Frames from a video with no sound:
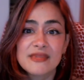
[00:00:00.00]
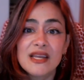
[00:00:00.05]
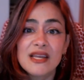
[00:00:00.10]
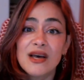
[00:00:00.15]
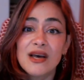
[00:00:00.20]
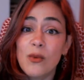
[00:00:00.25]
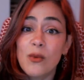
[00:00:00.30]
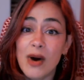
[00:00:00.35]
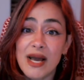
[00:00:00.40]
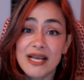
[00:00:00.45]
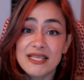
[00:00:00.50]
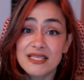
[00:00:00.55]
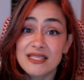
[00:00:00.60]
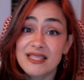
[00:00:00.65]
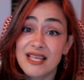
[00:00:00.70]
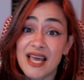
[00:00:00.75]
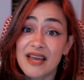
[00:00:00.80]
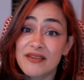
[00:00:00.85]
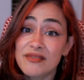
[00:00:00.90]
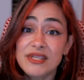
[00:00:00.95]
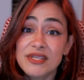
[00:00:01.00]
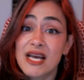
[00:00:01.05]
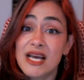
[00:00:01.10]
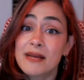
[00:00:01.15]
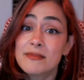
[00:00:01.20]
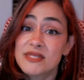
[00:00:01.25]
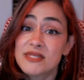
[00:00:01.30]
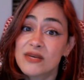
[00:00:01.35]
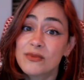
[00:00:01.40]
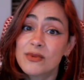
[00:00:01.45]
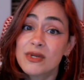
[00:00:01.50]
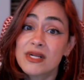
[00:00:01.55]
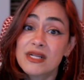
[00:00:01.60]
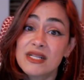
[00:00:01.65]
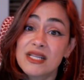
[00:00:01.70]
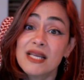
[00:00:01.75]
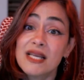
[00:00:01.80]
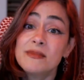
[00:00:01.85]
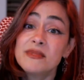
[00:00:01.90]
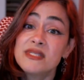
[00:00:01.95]
Why is it that every time someone
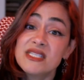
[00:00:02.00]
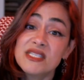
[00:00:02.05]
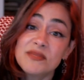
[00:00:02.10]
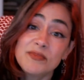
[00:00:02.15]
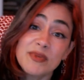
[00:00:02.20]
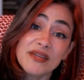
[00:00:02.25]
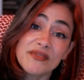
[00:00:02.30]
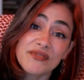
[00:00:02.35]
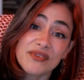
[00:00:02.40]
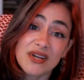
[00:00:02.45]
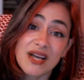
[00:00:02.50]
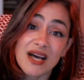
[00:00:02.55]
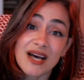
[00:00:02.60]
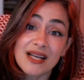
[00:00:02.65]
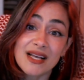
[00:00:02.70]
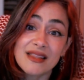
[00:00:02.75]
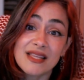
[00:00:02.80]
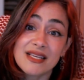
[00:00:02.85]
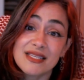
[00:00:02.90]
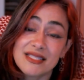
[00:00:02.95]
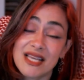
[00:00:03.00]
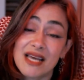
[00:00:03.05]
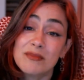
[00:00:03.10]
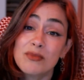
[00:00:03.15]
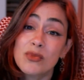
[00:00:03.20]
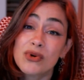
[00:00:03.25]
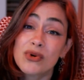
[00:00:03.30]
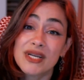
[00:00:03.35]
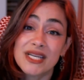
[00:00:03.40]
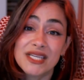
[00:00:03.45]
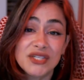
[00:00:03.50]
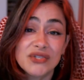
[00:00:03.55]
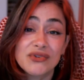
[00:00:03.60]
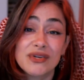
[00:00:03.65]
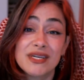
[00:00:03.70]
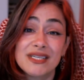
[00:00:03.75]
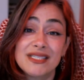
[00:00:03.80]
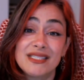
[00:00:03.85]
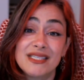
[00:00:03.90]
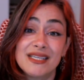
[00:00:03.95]
claims to speak for God, they sound more
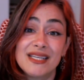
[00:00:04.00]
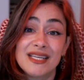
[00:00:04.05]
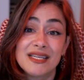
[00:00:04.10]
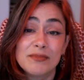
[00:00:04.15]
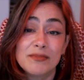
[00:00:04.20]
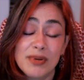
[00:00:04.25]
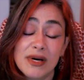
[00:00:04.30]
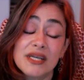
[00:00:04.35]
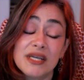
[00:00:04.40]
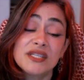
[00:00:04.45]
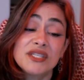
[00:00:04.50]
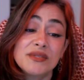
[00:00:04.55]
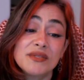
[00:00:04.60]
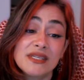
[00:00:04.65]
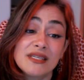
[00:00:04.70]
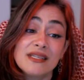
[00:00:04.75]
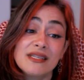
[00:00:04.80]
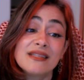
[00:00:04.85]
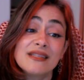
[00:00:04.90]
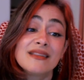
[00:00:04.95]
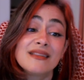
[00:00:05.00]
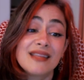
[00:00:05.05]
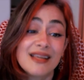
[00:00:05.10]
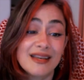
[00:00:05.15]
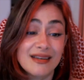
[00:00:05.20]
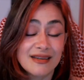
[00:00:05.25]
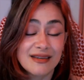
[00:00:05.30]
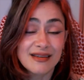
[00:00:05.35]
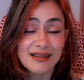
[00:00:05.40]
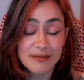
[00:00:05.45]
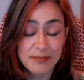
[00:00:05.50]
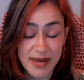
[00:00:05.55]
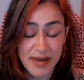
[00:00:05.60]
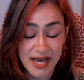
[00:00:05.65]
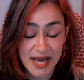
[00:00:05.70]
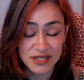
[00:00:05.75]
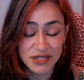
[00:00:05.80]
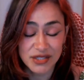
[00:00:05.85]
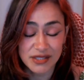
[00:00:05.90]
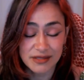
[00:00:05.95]
interested in punishment than
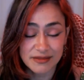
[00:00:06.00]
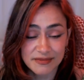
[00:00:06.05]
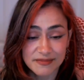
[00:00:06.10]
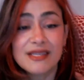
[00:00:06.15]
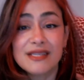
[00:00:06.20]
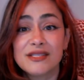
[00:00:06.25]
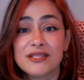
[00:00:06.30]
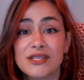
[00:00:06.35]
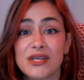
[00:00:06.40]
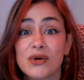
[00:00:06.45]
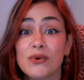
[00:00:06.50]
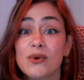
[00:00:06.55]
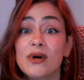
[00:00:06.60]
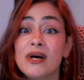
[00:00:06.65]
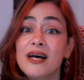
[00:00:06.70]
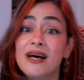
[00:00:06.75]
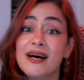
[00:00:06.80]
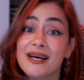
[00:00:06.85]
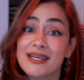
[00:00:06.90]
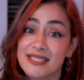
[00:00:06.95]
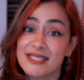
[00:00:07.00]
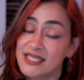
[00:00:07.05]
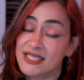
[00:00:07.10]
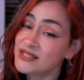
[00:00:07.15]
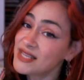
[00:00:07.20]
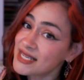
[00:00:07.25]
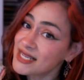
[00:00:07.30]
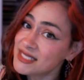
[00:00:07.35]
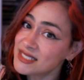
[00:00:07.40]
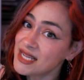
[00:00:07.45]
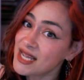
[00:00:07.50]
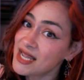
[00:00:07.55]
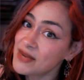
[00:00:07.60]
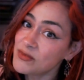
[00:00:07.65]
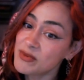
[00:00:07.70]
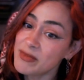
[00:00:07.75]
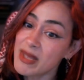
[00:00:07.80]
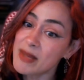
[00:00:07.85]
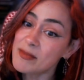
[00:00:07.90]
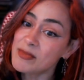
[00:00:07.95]
compassion? So until next time,
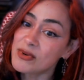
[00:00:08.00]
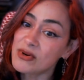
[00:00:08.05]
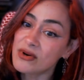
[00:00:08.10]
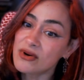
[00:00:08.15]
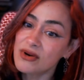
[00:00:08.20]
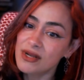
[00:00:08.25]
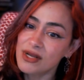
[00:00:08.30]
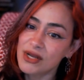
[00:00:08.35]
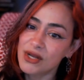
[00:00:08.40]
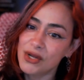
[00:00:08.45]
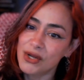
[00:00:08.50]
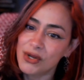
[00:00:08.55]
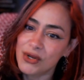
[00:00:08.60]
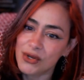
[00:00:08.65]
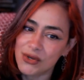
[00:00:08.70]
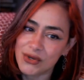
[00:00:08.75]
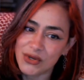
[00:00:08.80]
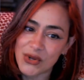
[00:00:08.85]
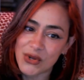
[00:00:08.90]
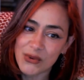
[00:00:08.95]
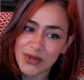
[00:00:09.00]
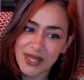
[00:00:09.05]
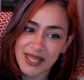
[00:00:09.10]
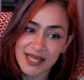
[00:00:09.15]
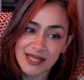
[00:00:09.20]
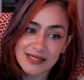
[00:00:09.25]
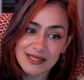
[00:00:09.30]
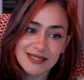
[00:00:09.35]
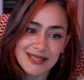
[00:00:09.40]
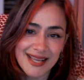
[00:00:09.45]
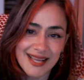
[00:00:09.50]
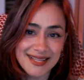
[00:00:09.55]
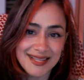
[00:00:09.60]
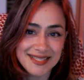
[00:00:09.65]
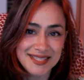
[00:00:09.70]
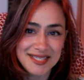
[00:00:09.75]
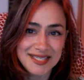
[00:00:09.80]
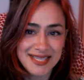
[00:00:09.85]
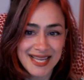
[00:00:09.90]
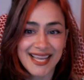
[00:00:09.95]
remember, no kings and
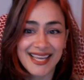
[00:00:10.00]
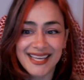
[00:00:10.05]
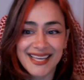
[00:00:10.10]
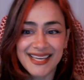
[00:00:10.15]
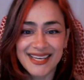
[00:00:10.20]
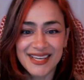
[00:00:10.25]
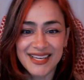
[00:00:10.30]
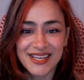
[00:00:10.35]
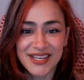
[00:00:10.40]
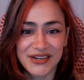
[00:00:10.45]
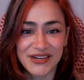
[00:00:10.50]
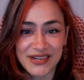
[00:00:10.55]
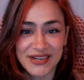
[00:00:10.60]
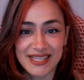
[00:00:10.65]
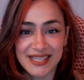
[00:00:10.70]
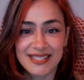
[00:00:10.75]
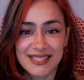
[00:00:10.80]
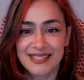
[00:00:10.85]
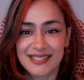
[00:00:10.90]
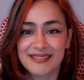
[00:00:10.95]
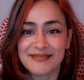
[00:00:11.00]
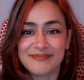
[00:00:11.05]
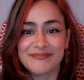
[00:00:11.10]
stay curious.